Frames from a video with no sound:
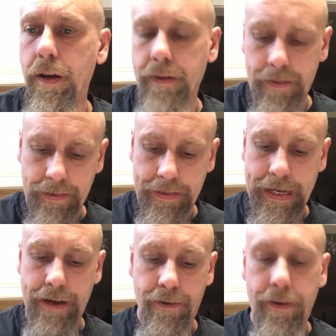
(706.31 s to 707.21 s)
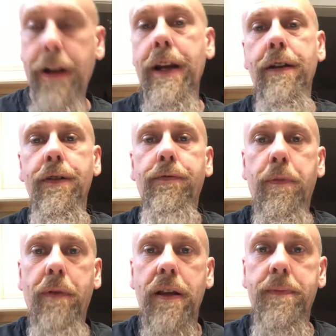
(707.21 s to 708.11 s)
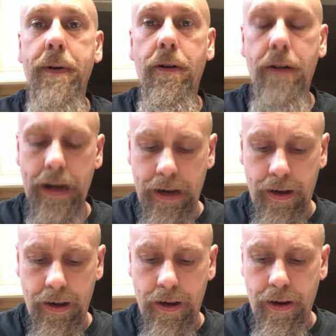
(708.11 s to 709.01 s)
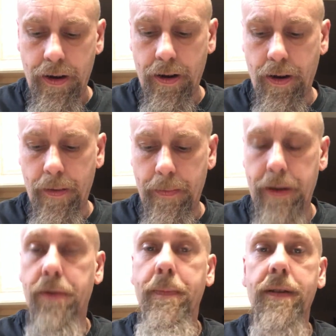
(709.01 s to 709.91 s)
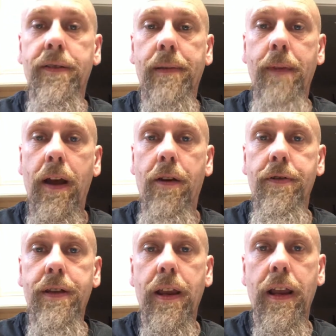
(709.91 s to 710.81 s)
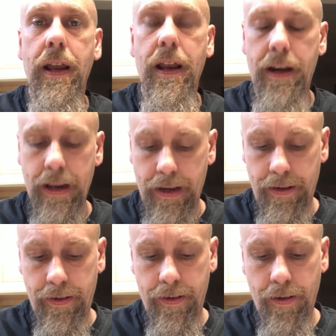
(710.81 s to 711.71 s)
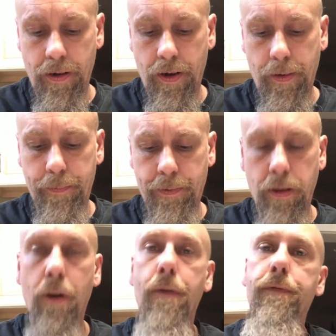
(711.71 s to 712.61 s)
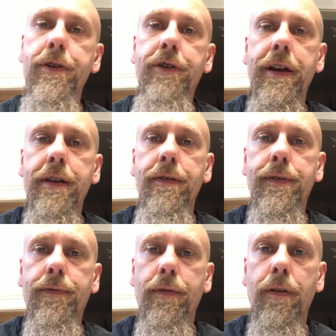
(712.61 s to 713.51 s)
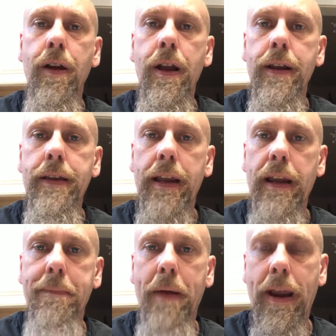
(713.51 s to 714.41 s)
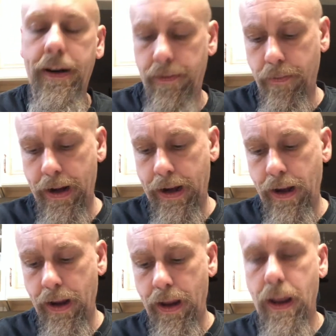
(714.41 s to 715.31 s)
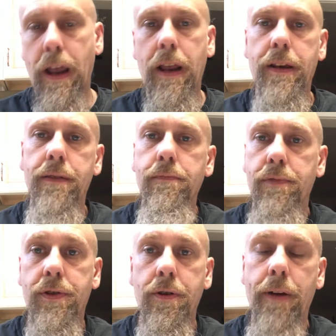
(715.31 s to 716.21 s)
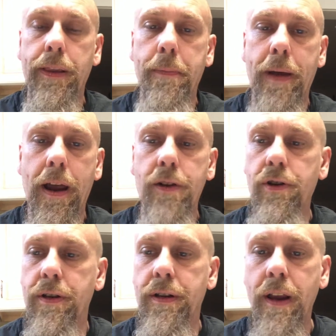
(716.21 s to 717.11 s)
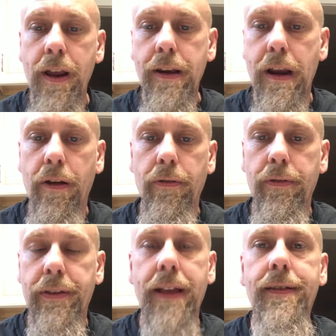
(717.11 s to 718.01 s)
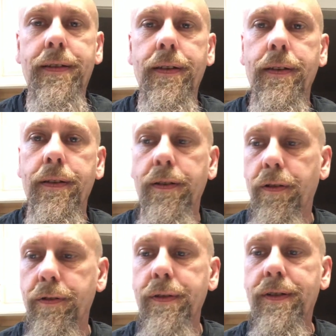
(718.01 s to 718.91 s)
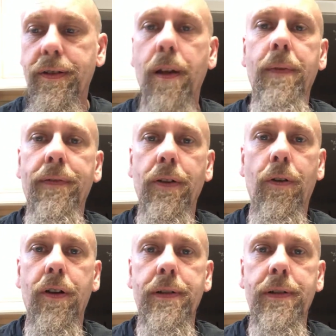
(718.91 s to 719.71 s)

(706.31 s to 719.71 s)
Cedar you can use for prosperity and domestic matters, and then clove, which you can use for taking pain away and stirring the passions. Now that's some of the oils.